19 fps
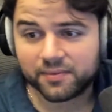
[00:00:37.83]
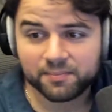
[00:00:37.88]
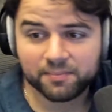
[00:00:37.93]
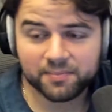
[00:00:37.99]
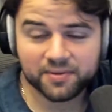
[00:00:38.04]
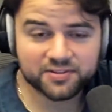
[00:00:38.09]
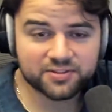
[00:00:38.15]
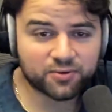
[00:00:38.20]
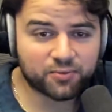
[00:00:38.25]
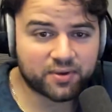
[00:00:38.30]

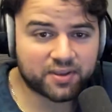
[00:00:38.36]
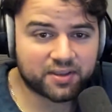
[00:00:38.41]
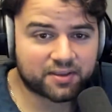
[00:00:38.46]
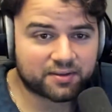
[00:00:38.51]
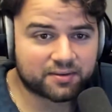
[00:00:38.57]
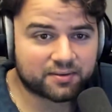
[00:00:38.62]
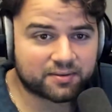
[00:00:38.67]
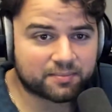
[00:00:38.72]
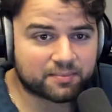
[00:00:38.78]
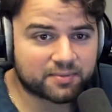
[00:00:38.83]
Busy week.
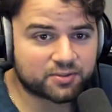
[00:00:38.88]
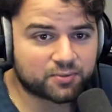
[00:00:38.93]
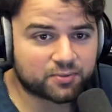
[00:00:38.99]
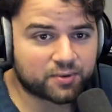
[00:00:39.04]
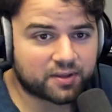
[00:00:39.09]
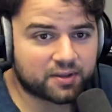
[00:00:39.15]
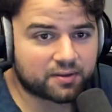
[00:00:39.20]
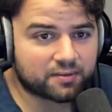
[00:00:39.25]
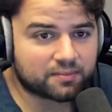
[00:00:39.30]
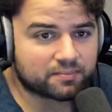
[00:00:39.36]

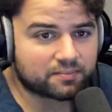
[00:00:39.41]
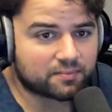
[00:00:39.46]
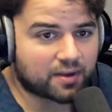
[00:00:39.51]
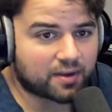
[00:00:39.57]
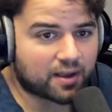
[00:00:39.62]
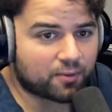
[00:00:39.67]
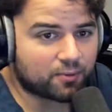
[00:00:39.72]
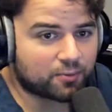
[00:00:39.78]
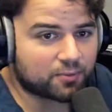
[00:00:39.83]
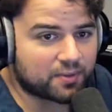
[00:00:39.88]

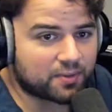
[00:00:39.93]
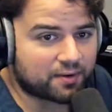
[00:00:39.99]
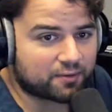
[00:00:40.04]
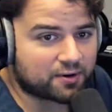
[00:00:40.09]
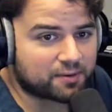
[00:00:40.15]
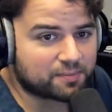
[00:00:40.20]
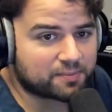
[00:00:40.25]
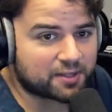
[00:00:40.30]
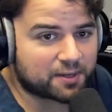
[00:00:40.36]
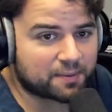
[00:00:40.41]
I will never
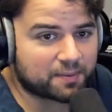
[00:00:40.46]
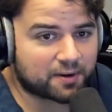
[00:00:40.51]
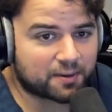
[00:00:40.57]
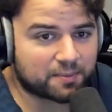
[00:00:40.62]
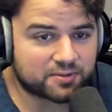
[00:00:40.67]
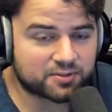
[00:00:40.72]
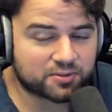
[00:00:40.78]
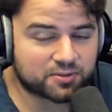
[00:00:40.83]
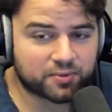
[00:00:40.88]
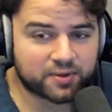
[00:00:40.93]
complain about a
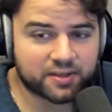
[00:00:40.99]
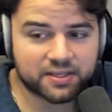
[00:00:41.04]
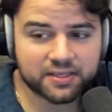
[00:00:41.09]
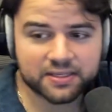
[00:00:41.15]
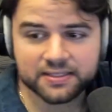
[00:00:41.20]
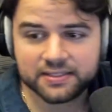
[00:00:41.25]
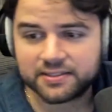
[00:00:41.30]
busy week.